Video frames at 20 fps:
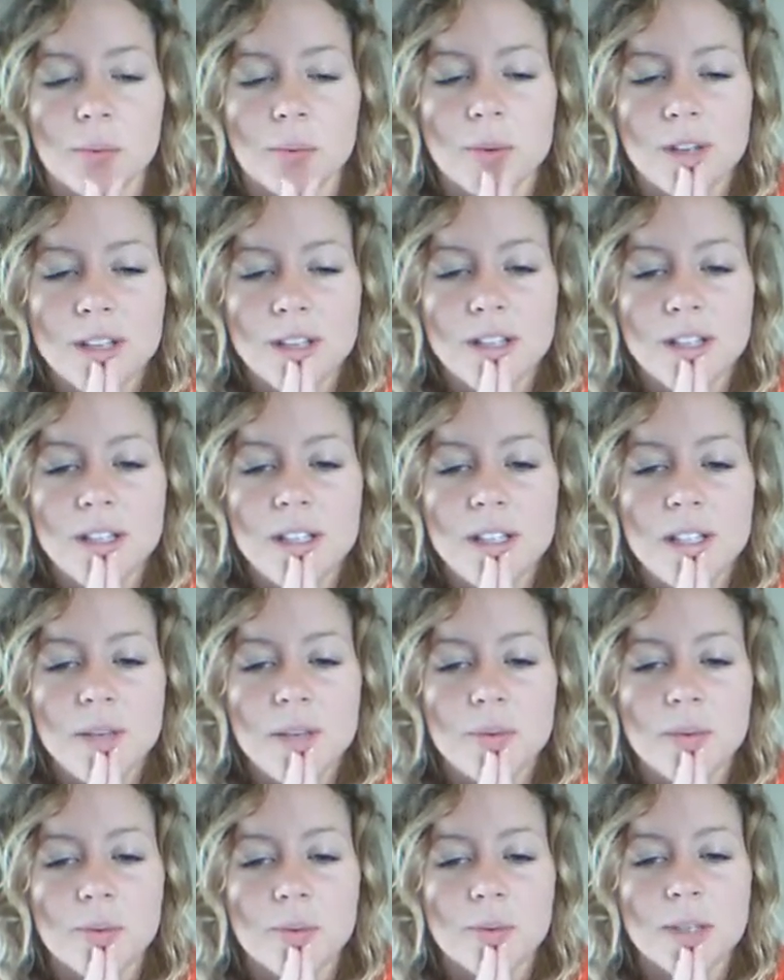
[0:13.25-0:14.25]

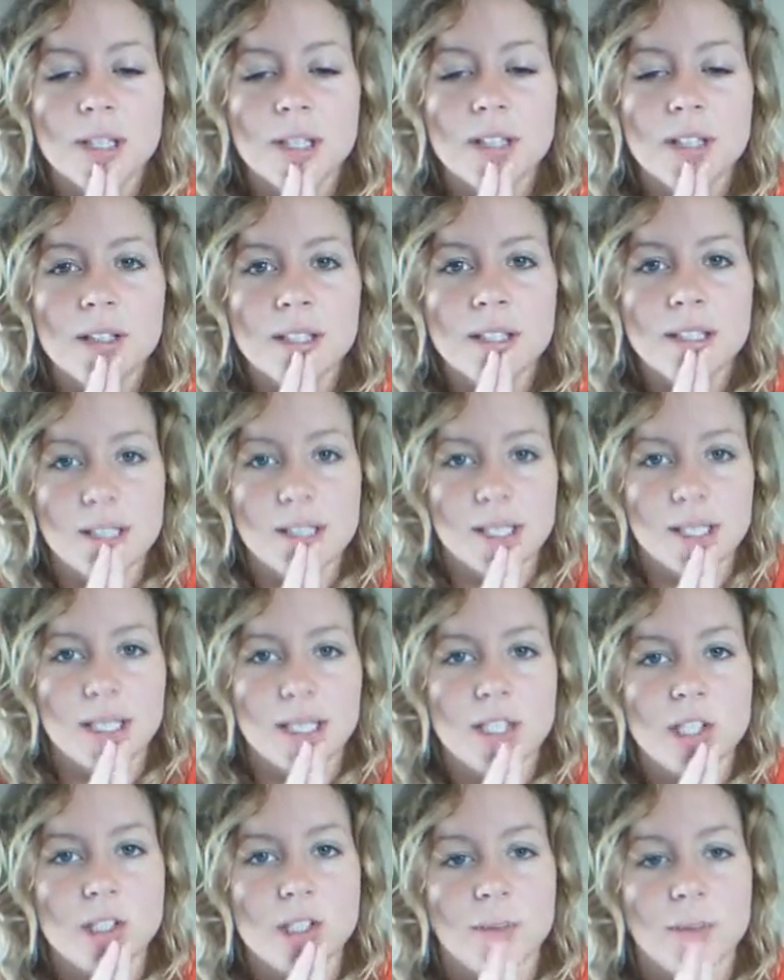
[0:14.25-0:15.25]
really
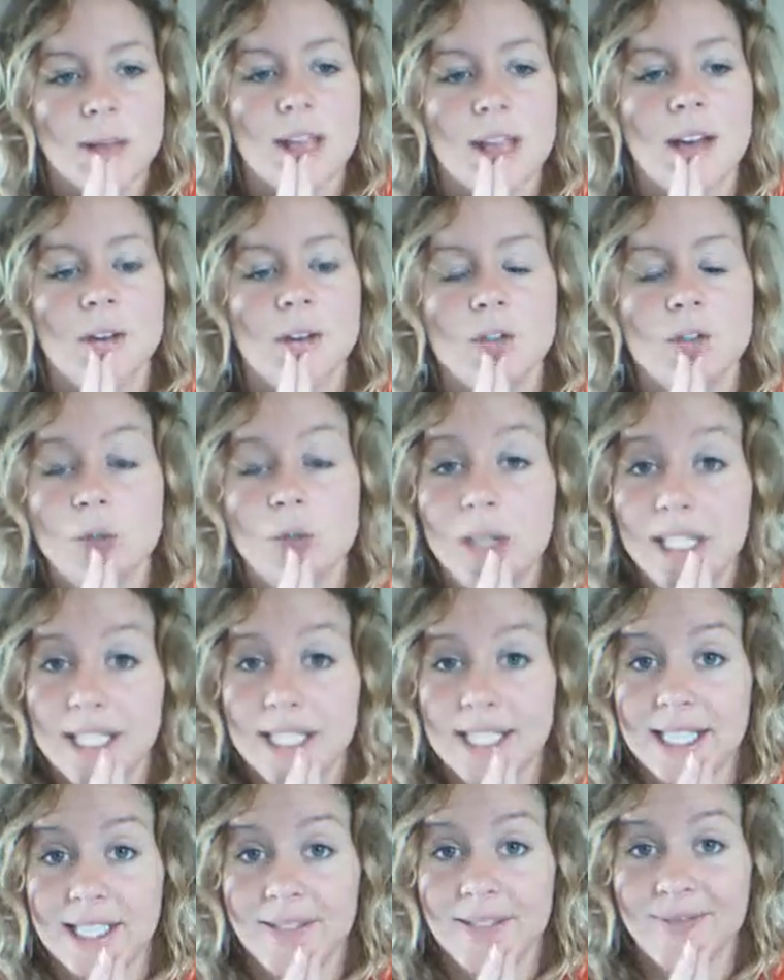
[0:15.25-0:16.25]
teaching me how to
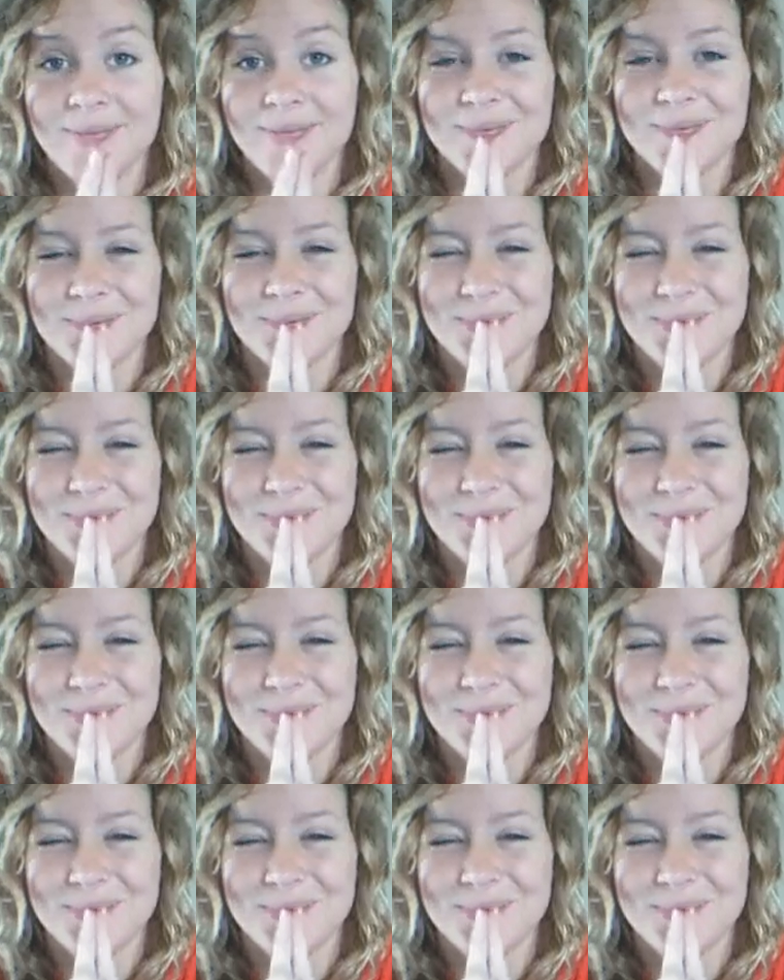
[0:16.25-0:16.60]
listen